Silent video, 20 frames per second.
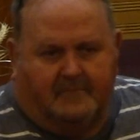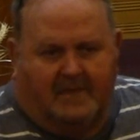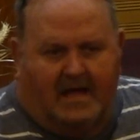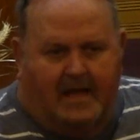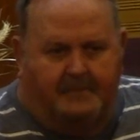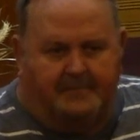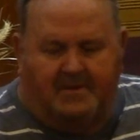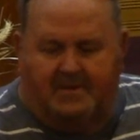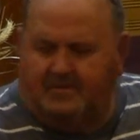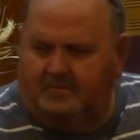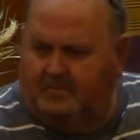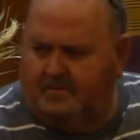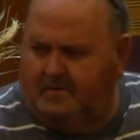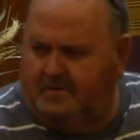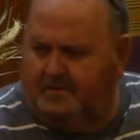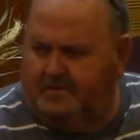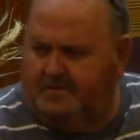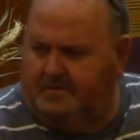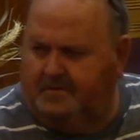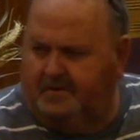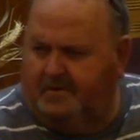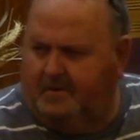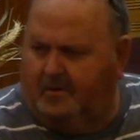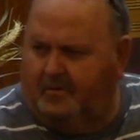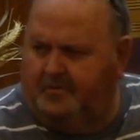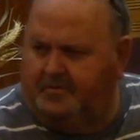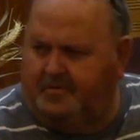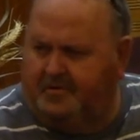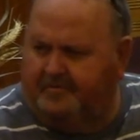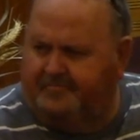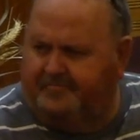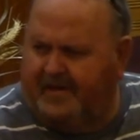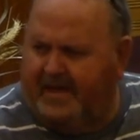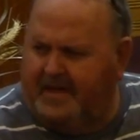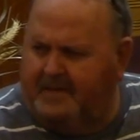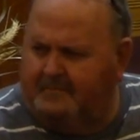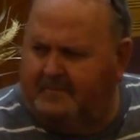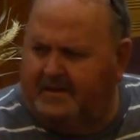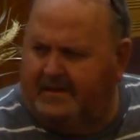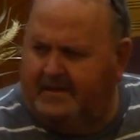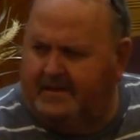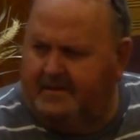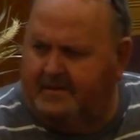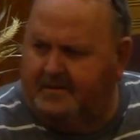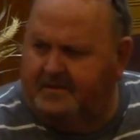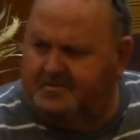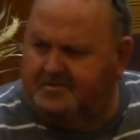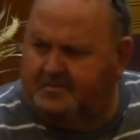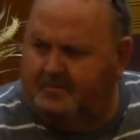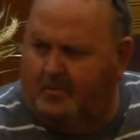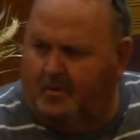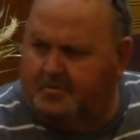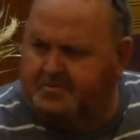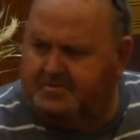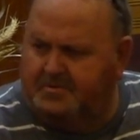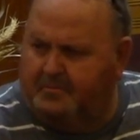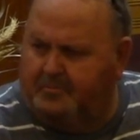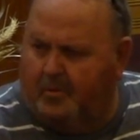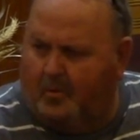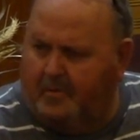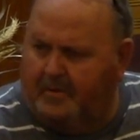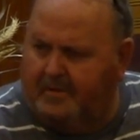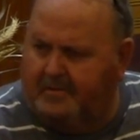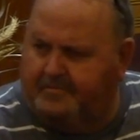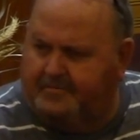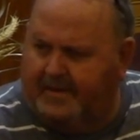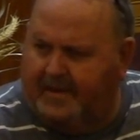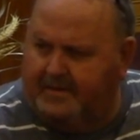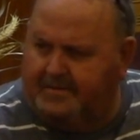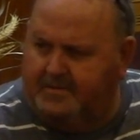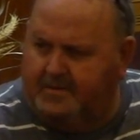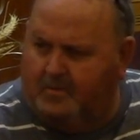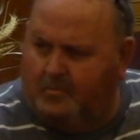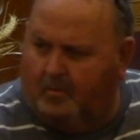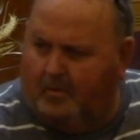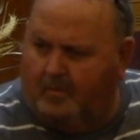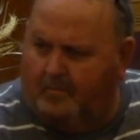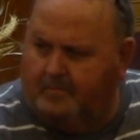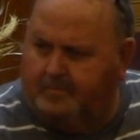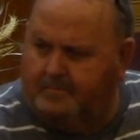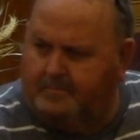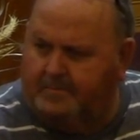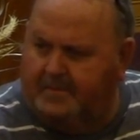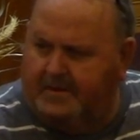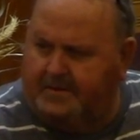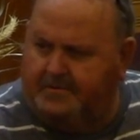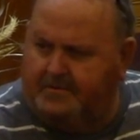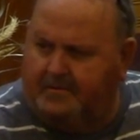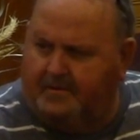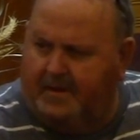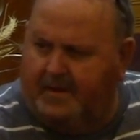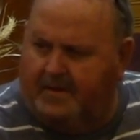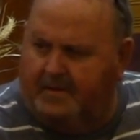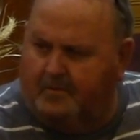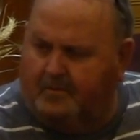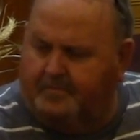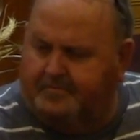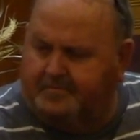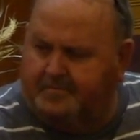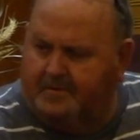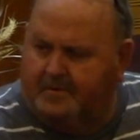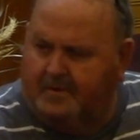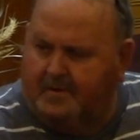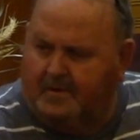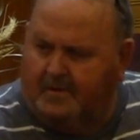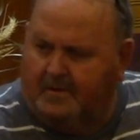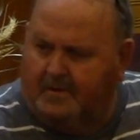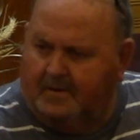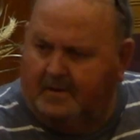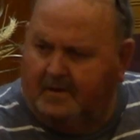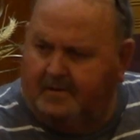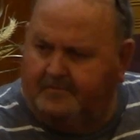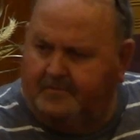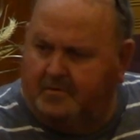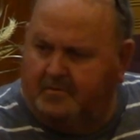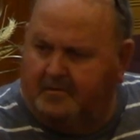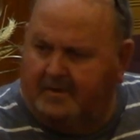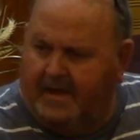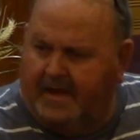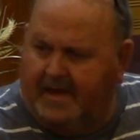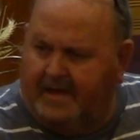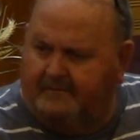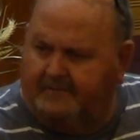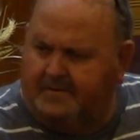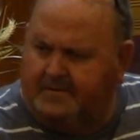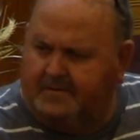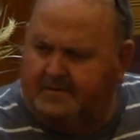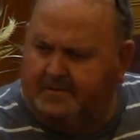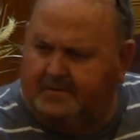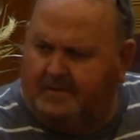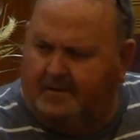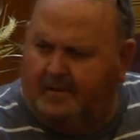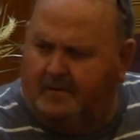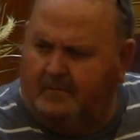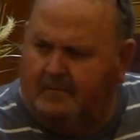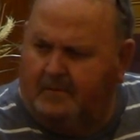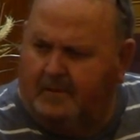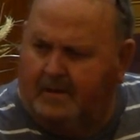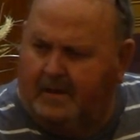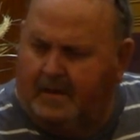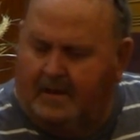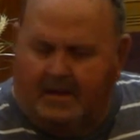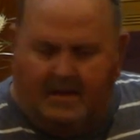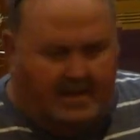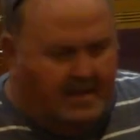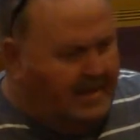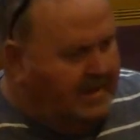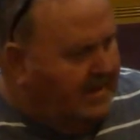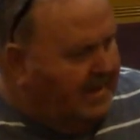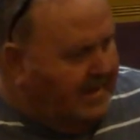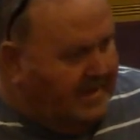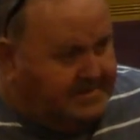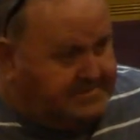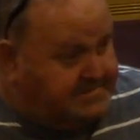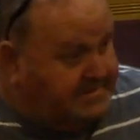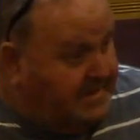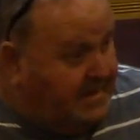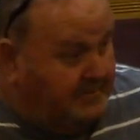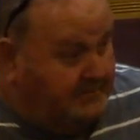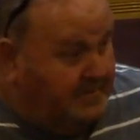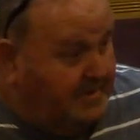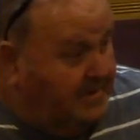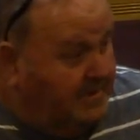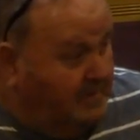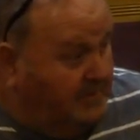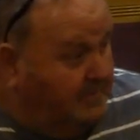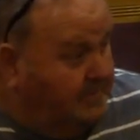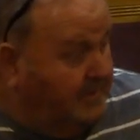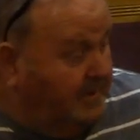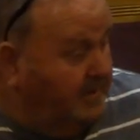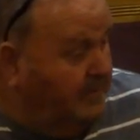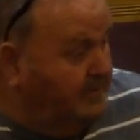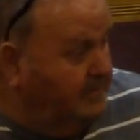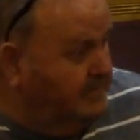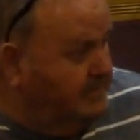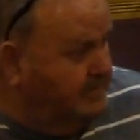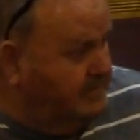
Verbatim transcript: I mean, you know, your family is the most important thing you want, and your health, if you can have it, you know. I said, I really don't know.